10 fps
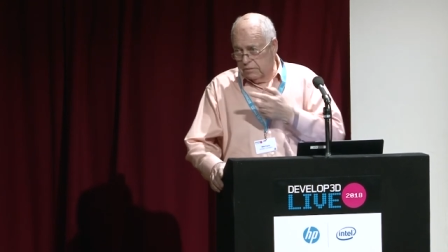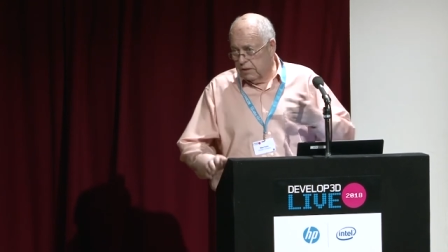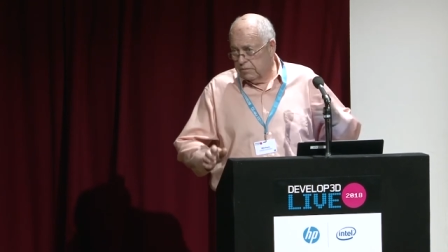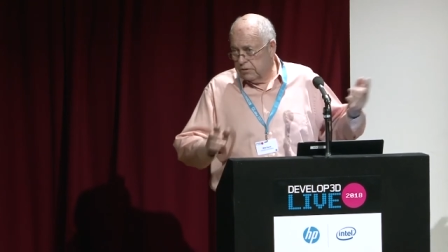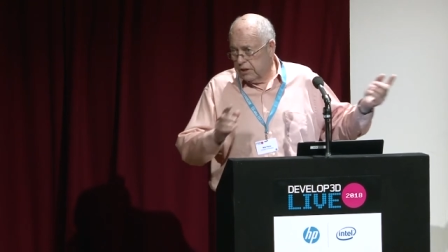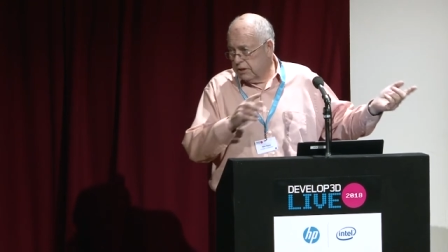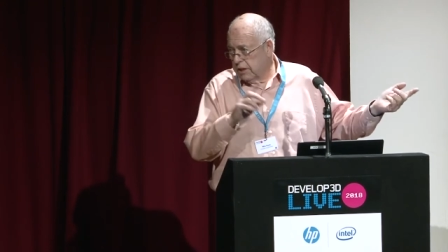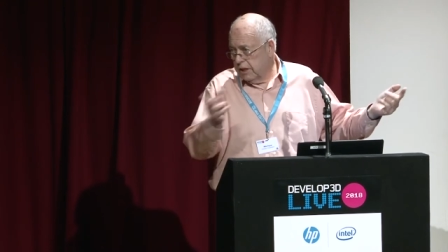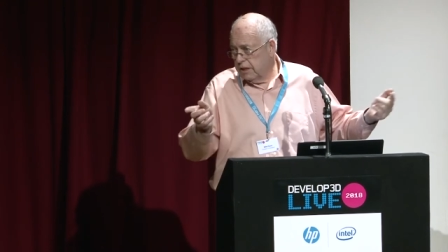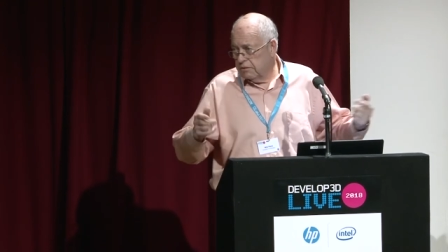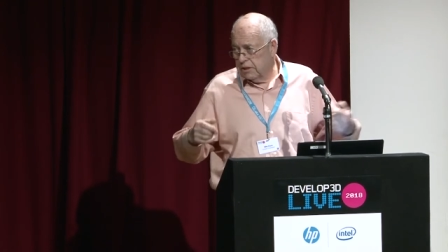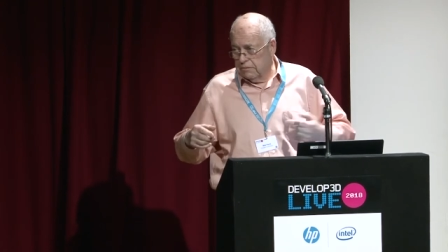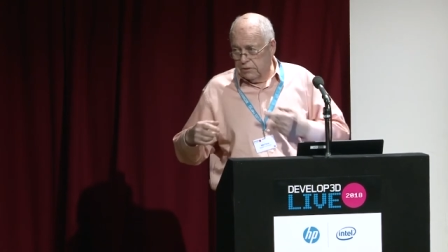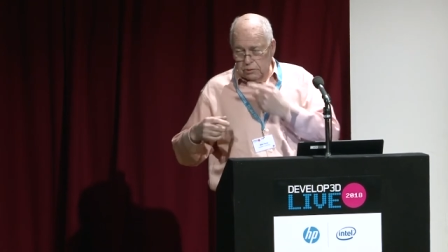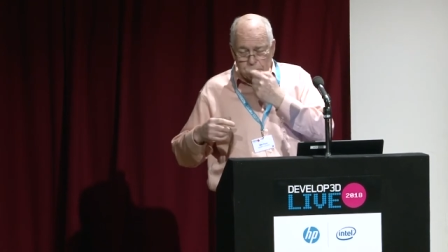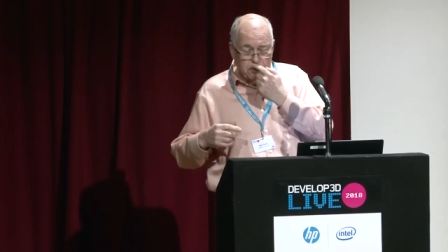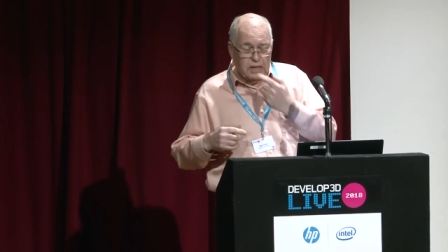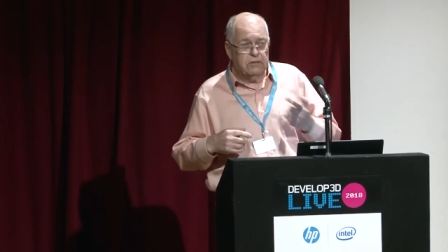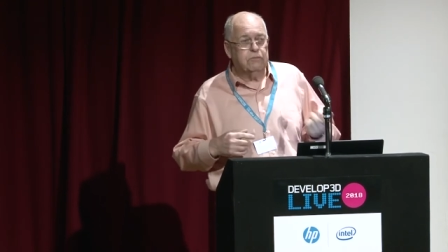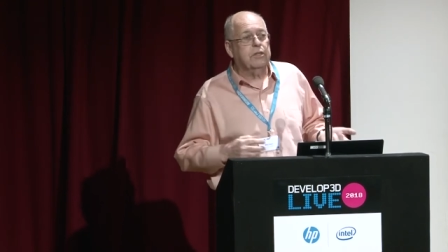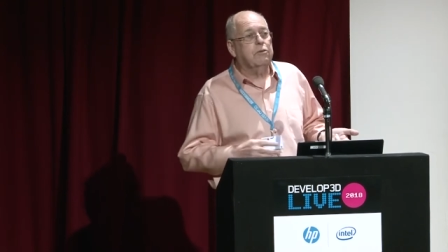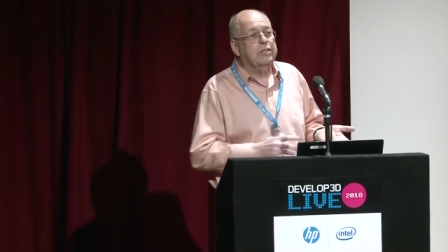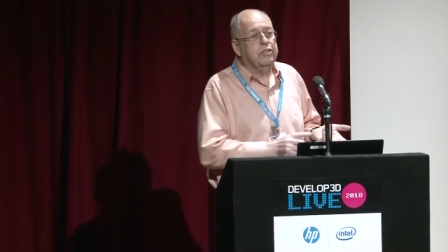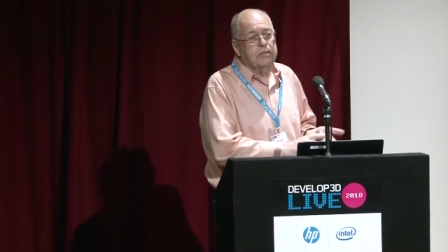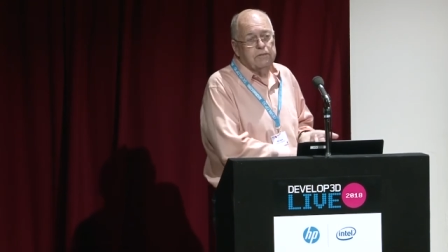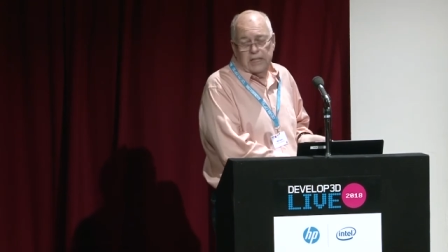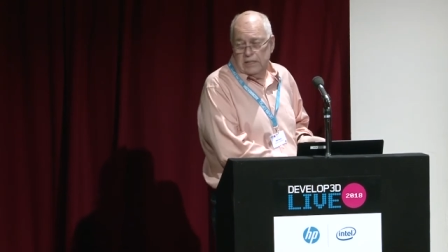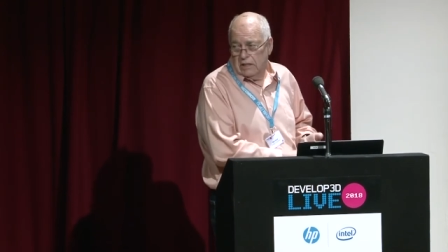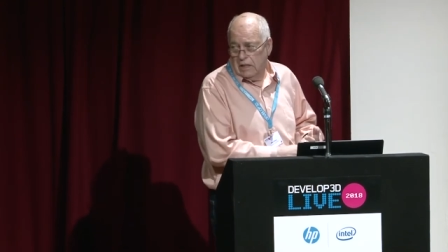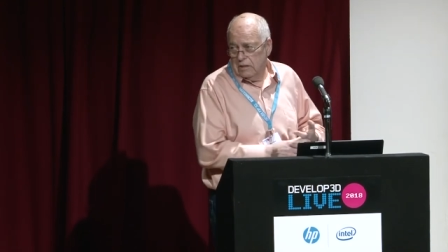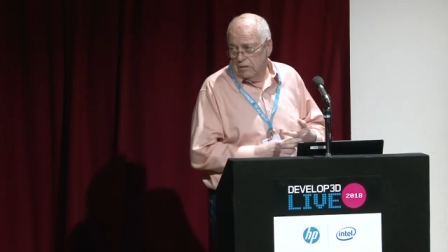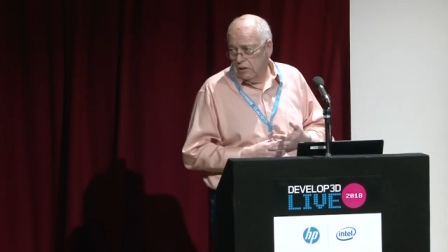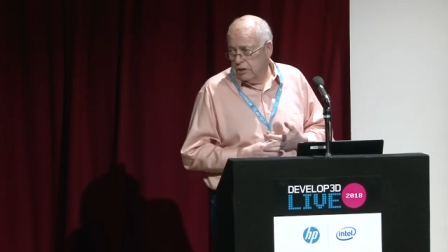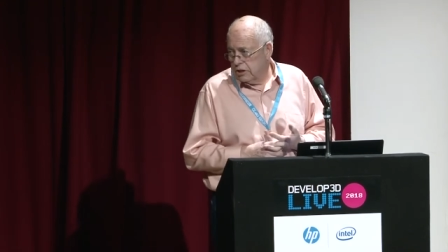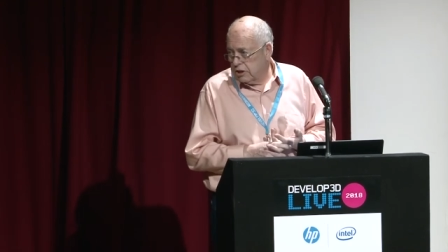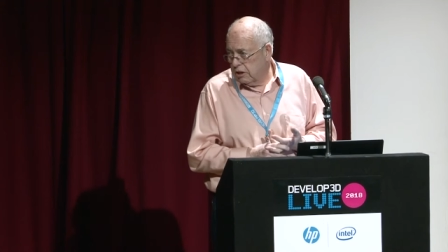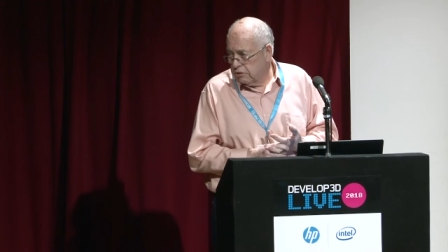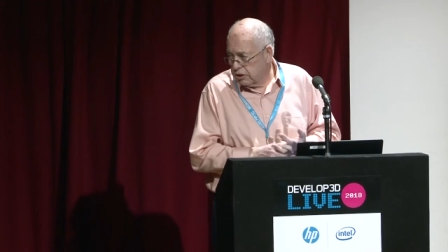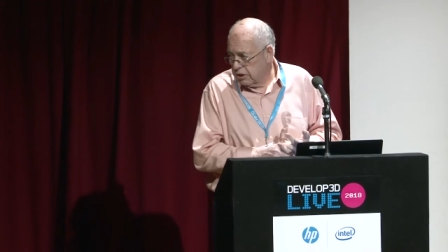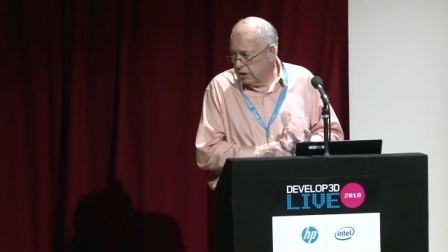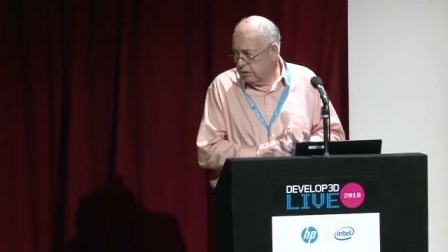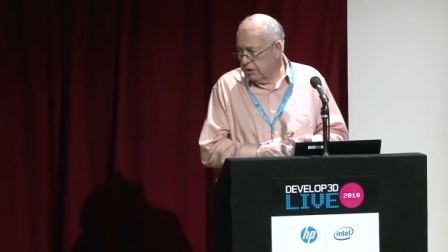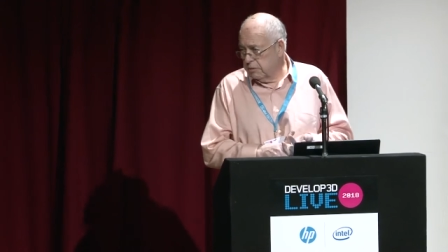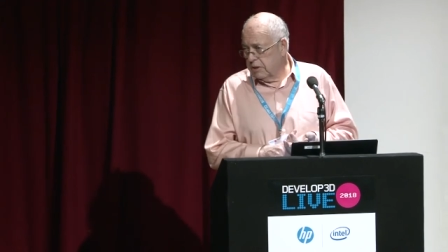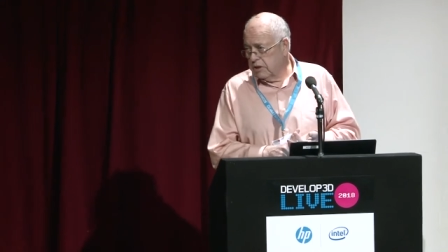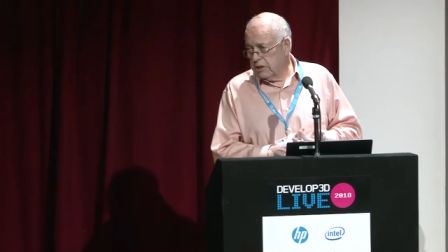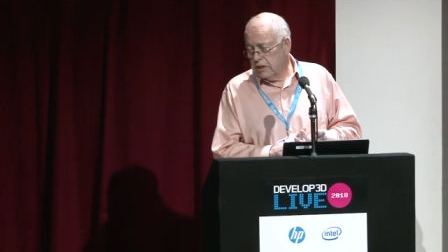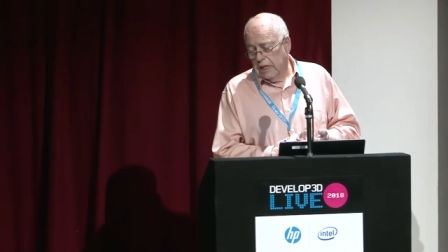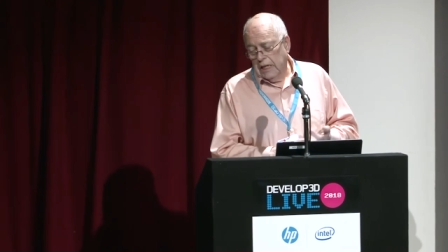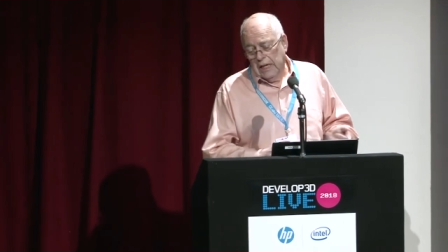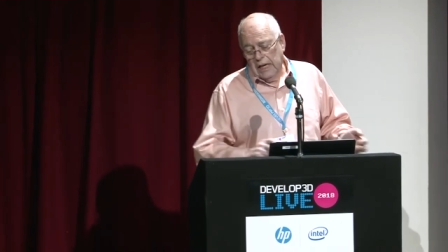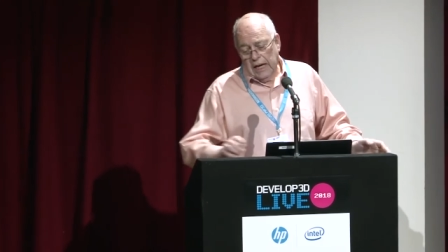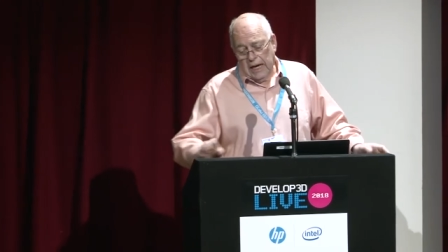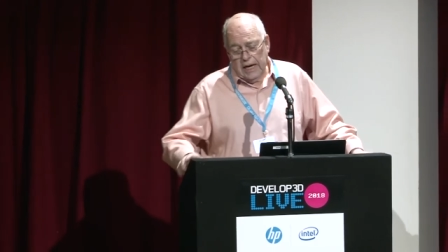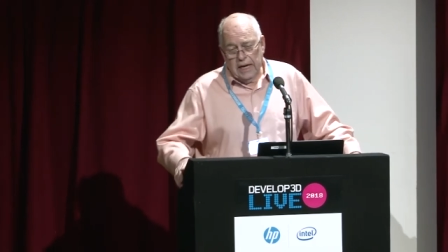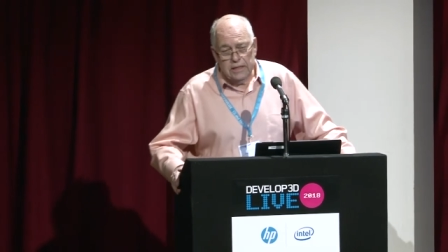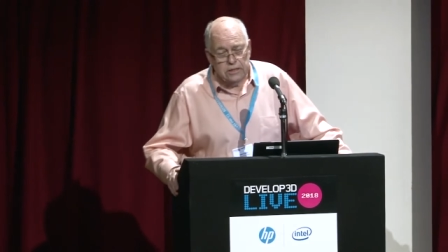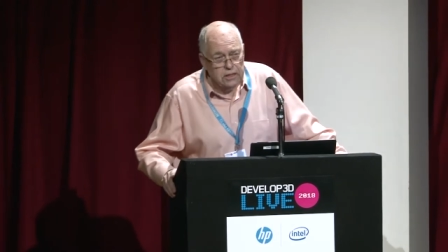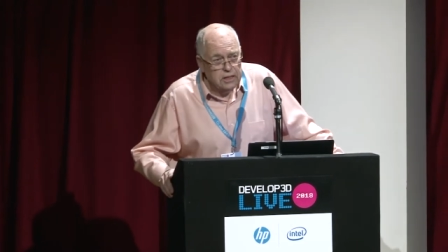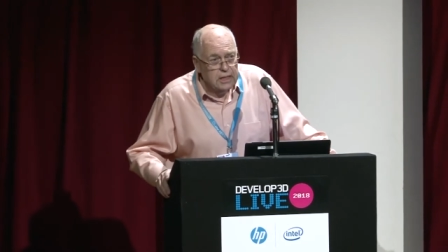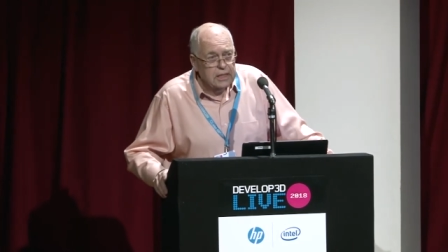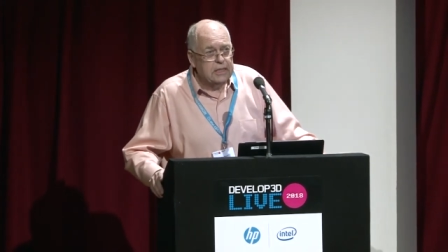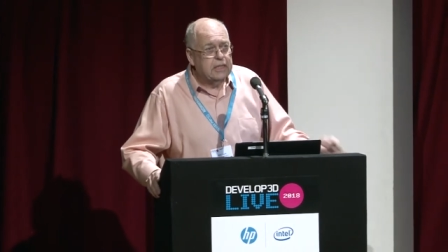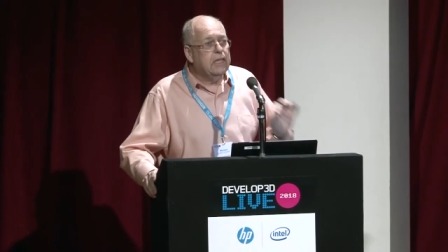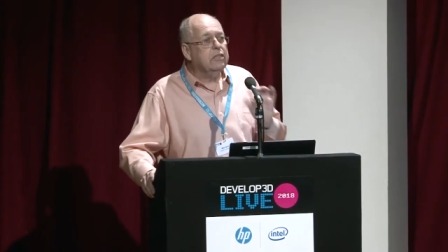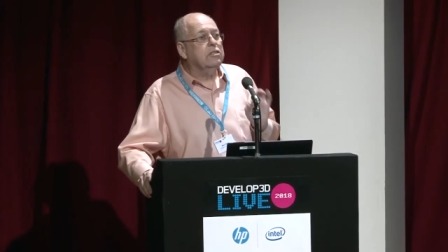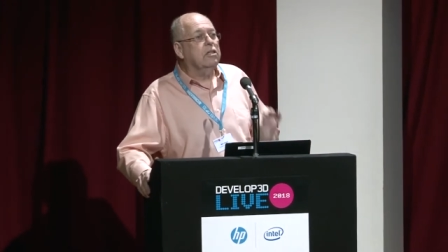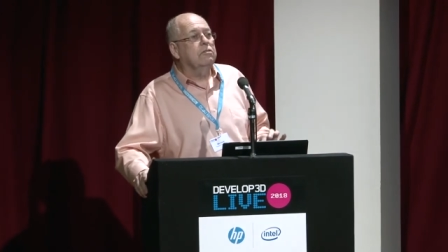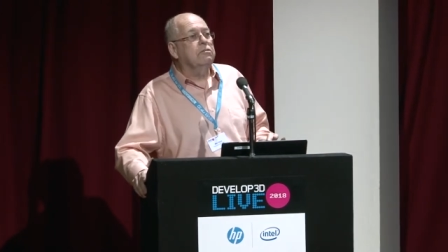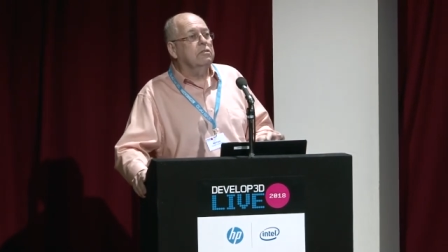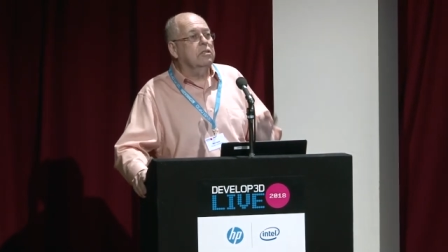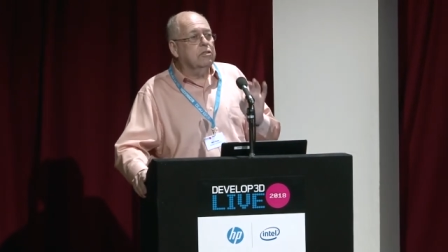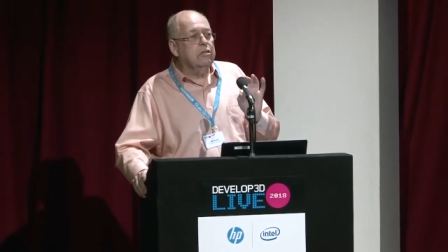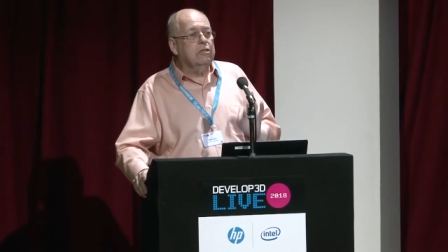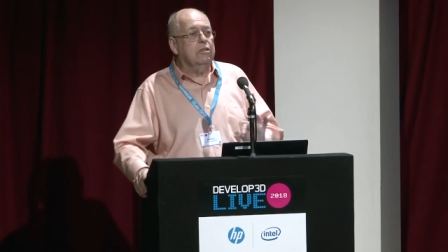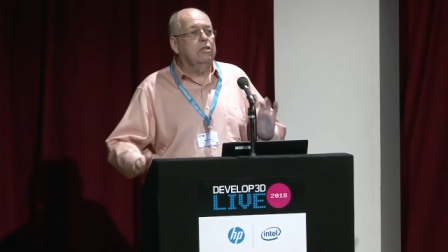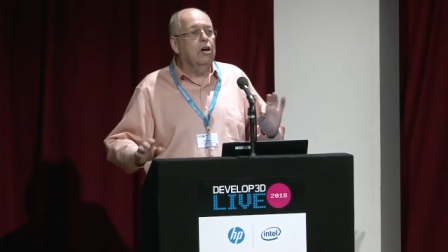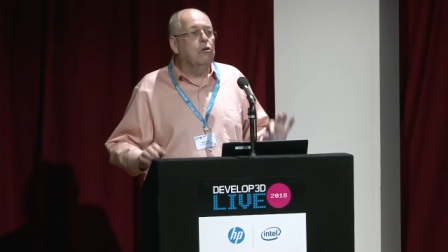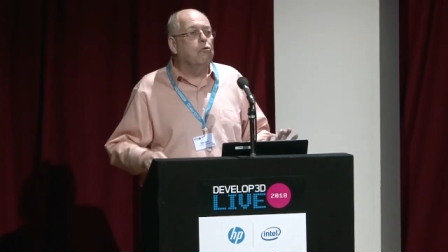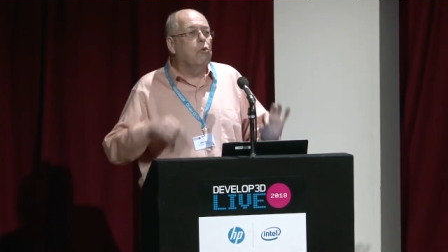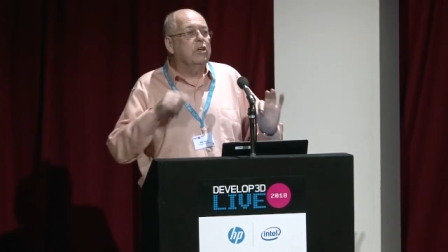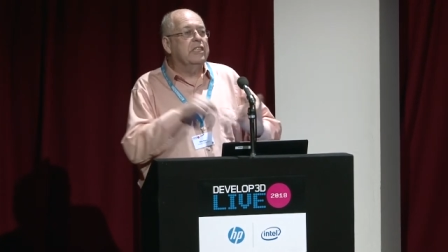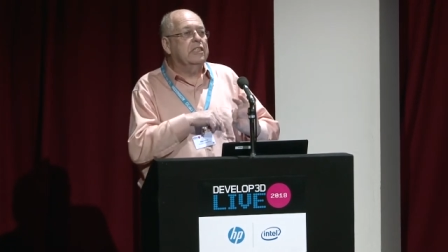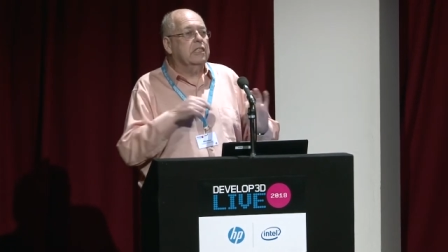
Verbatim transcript: If you didn't hear it, it was about the question of non-disclosure agreements, and Kenesto does not know what is